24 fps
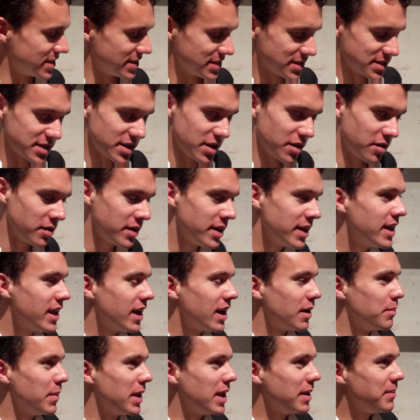And so
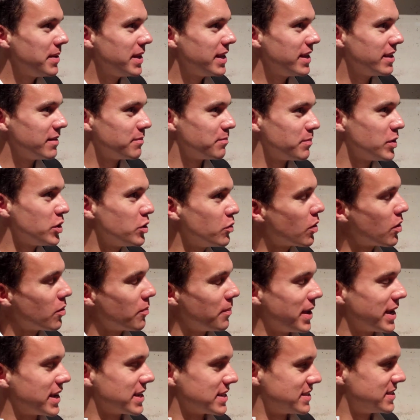maybe you won't
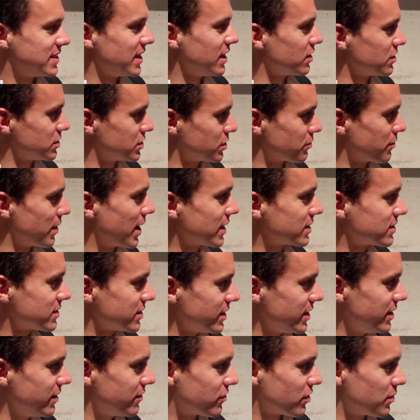make a sale
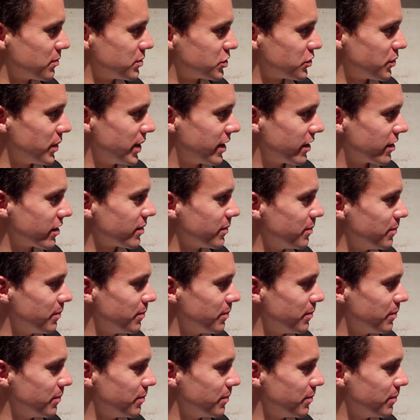directly from Twitter,